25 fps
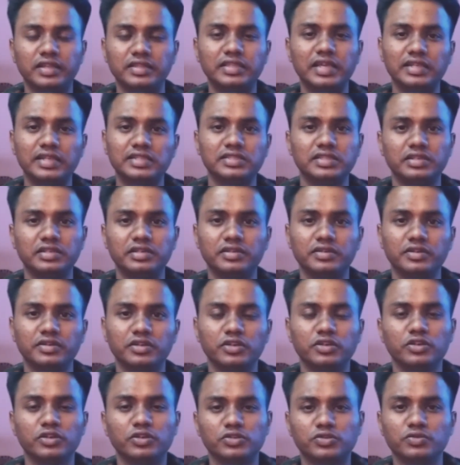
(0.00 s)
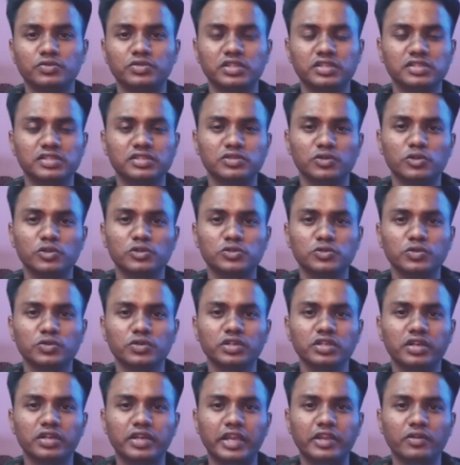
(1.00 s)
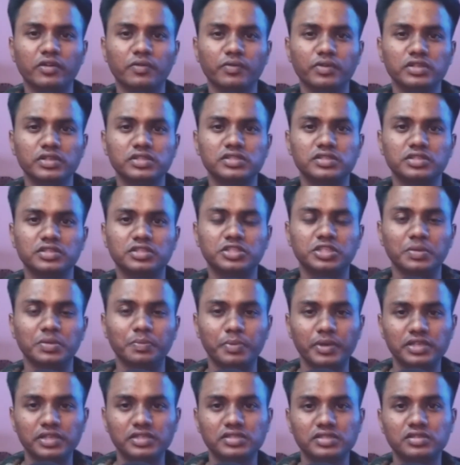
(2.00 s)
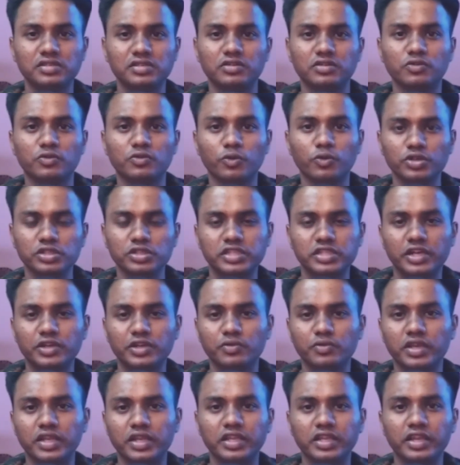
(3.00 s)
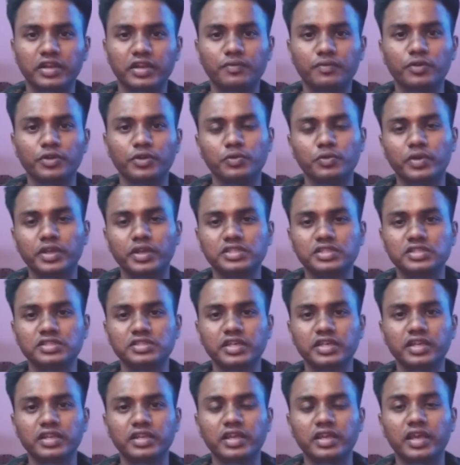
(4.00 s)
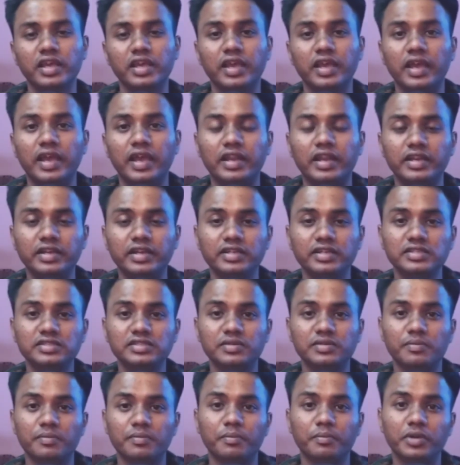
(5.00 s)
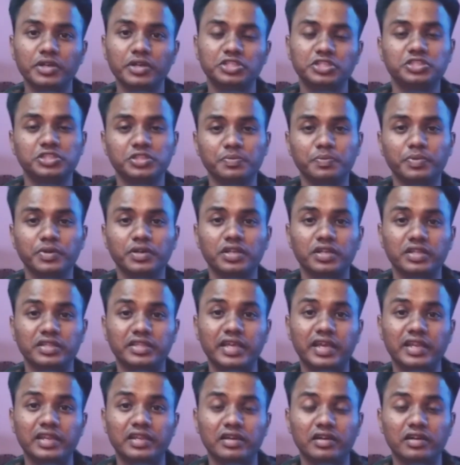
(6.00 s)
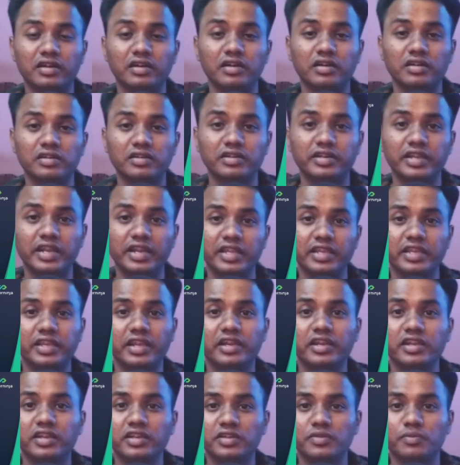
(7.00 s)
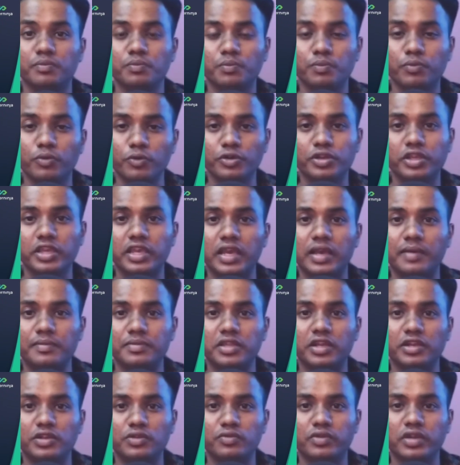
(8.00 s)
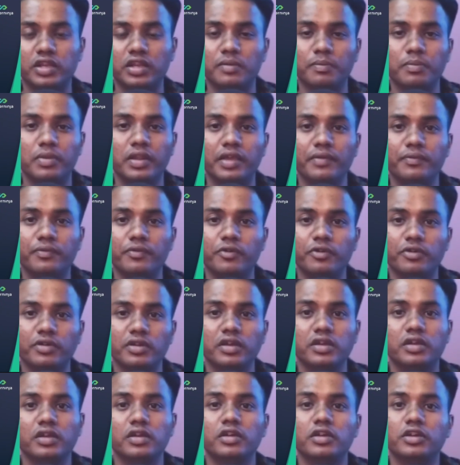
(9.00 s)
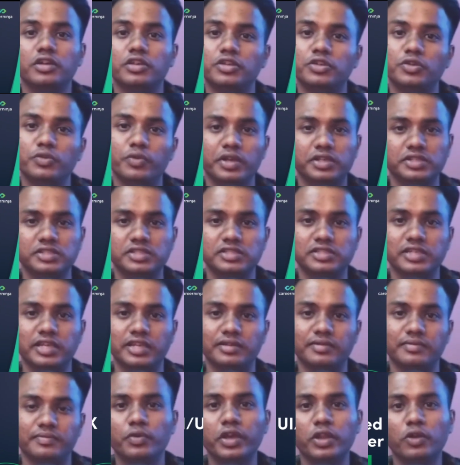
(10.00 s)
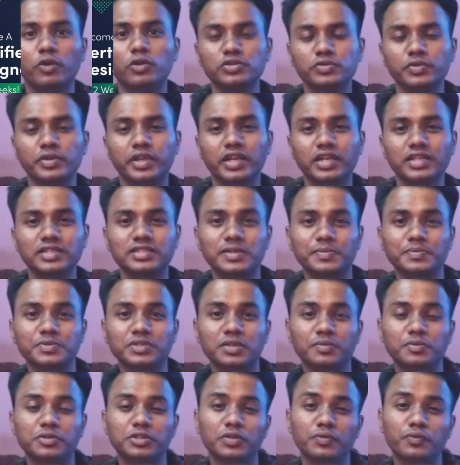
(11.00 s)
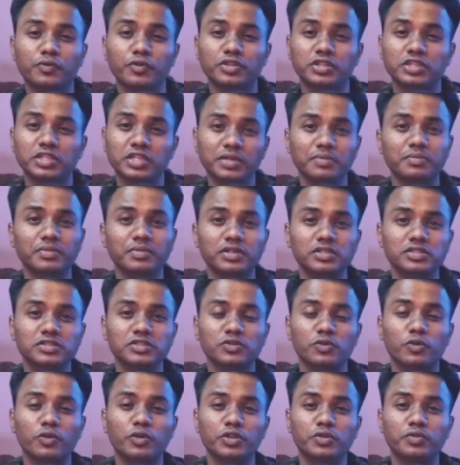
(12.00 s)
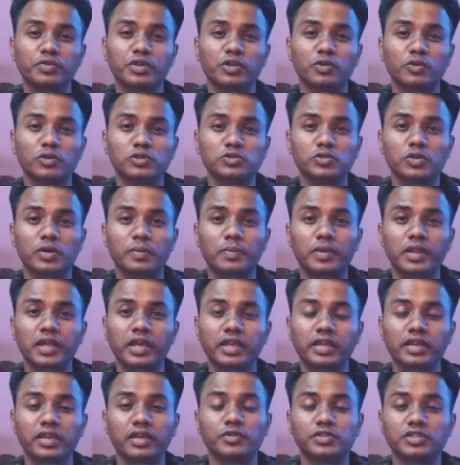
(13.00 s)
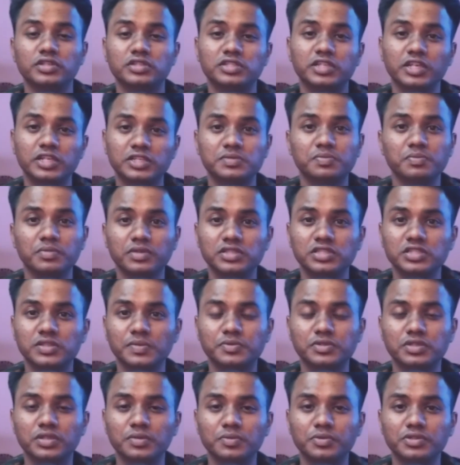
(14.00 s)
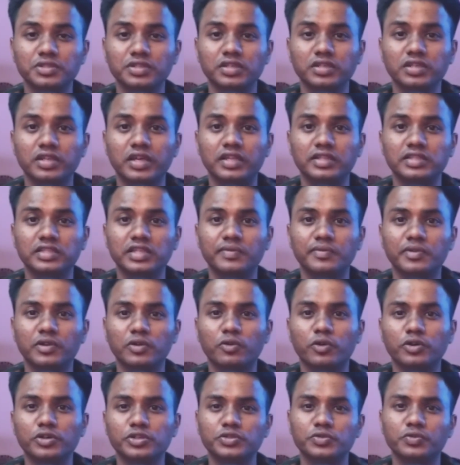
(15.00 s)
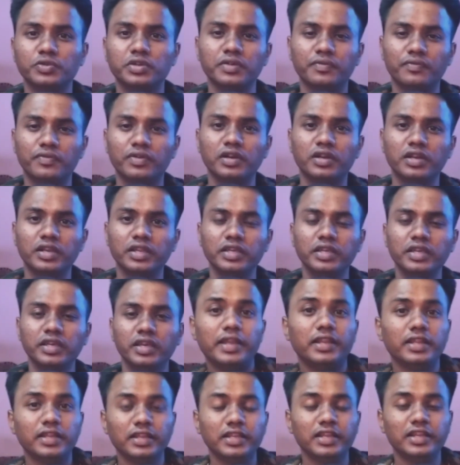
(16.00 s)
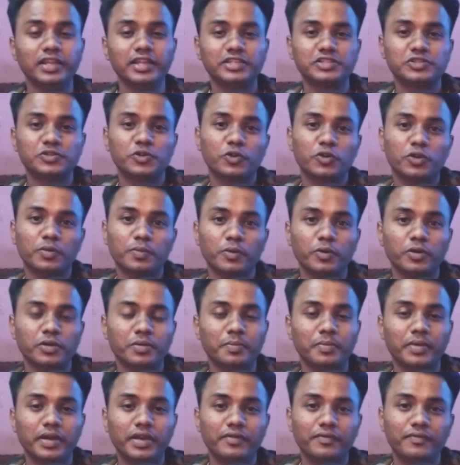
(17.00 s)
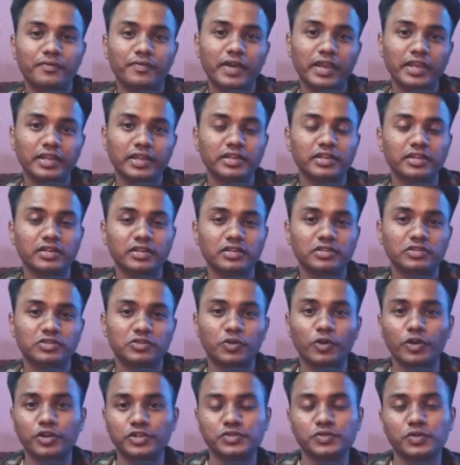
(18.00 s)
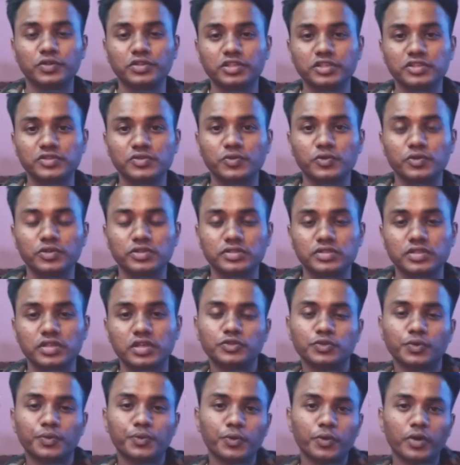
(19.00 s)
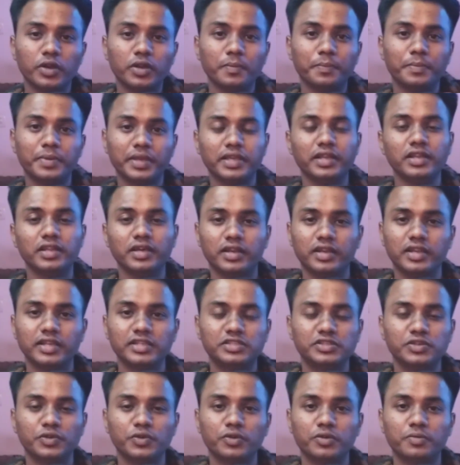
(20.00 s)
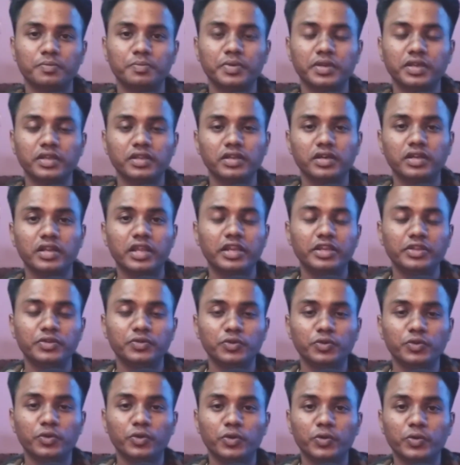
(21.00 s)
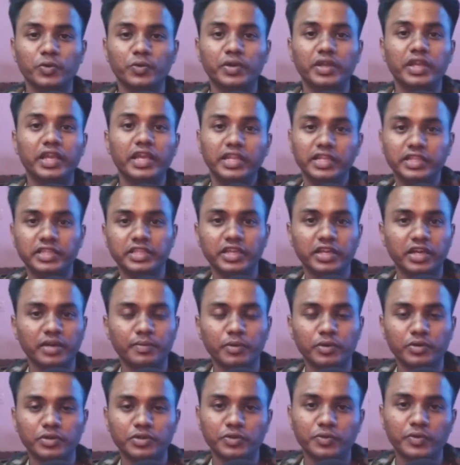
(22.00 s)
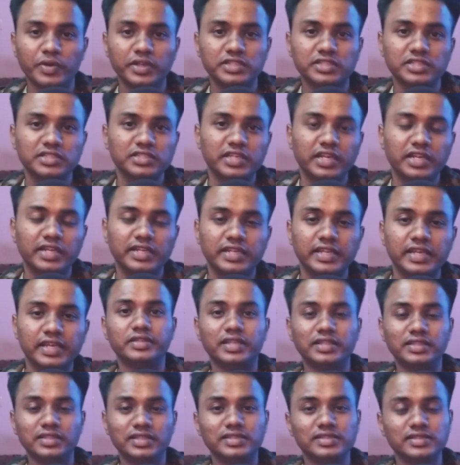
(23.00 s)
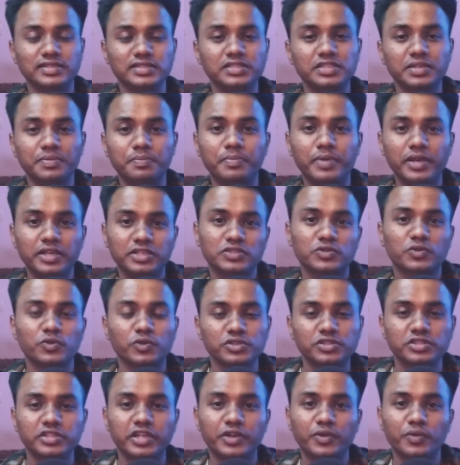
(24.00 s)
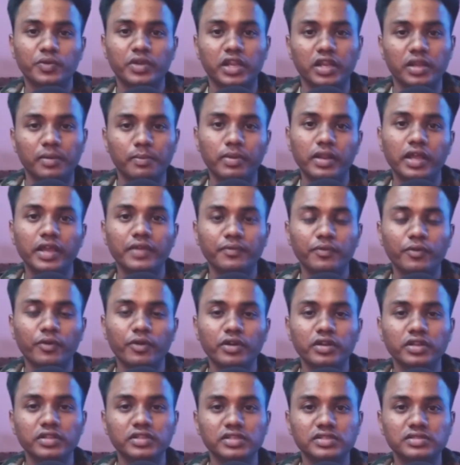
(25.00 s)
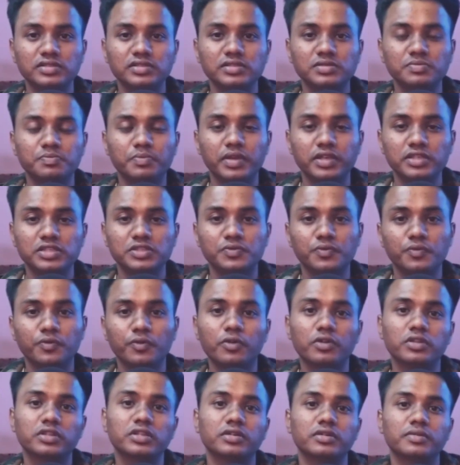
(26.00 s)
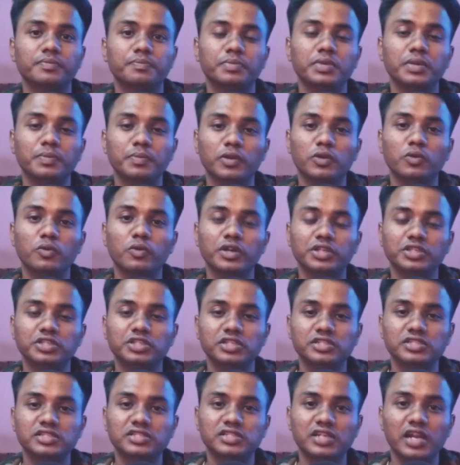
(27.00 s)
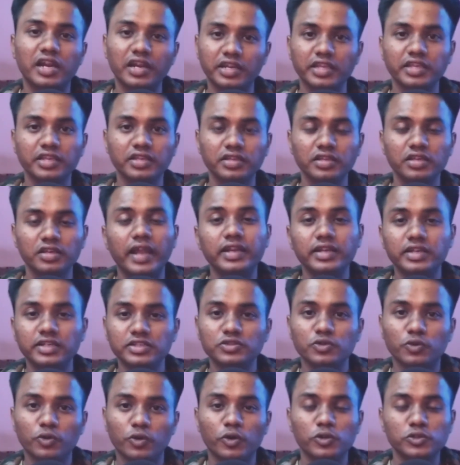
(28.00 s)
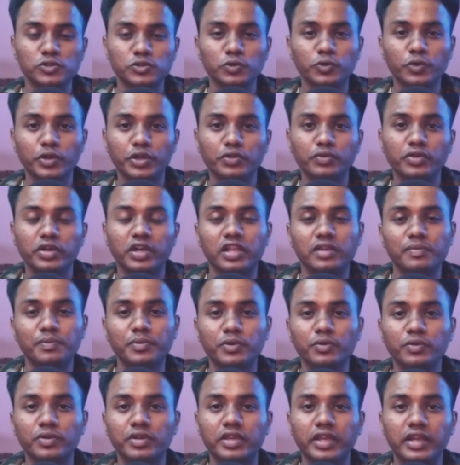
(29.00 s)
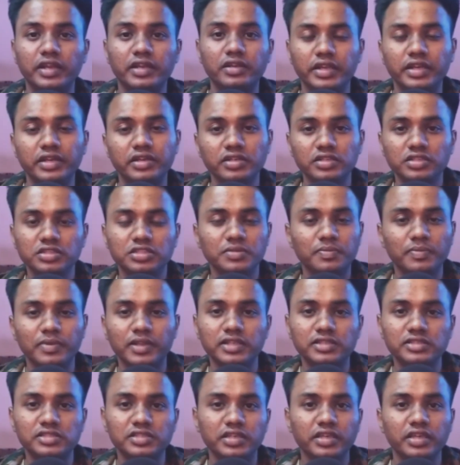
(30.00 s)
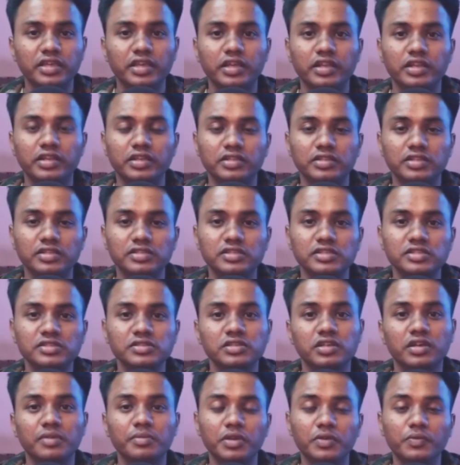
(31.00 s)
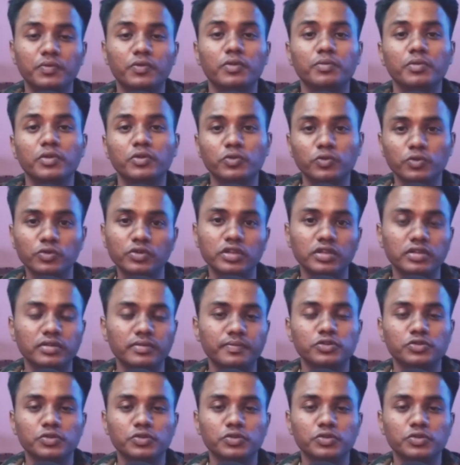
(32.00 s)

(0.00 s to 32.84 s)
That's it. So this is also a kind of a cheapest course that you can get for U X design, and it is much cheaper than a dedicated boot camp that you can apply for U X design. You can also get a subscription for three months, or you can also apply for the six month subscription, and they will cost you differently. Finally, let's talk about my final thoughts on this course. So if you are a beginner, let's say you're a beginner and you don't know anything about U X design, then this is the best course that you can apply for. This is best for the people who are just starting, and it is also going to help you get internship, let's say, and this is coming from a Google.